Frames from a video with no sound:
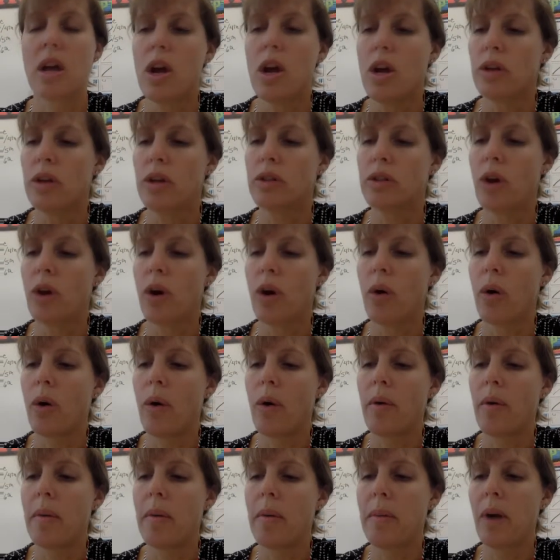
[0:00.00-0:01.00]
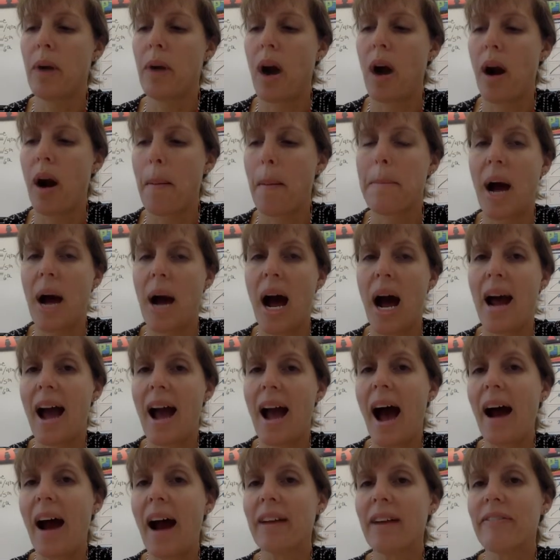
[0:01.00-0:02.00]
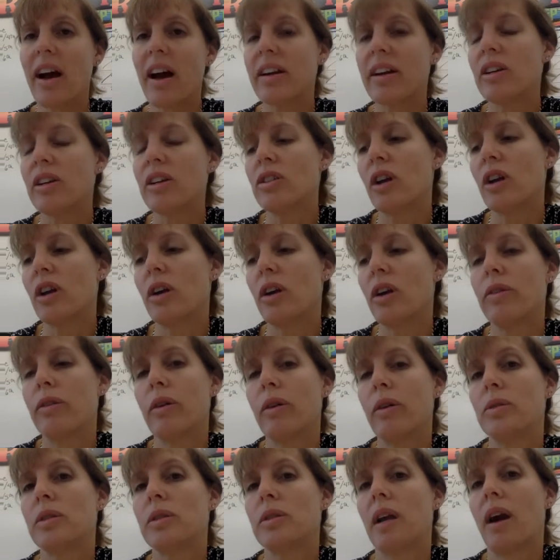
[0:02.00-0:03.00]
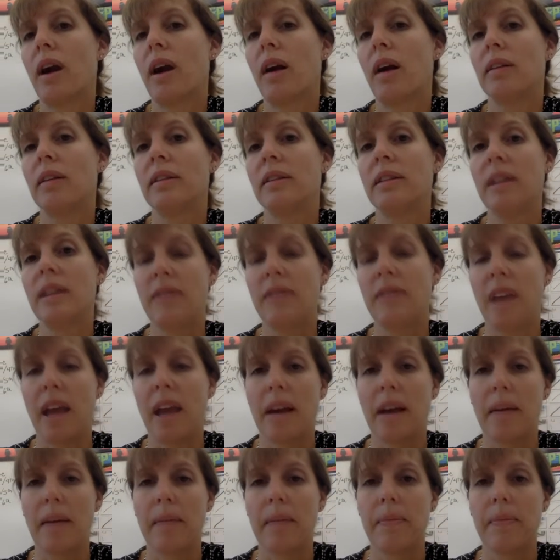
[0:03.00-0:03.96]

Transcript: So remember, our biotic factors are those that are living.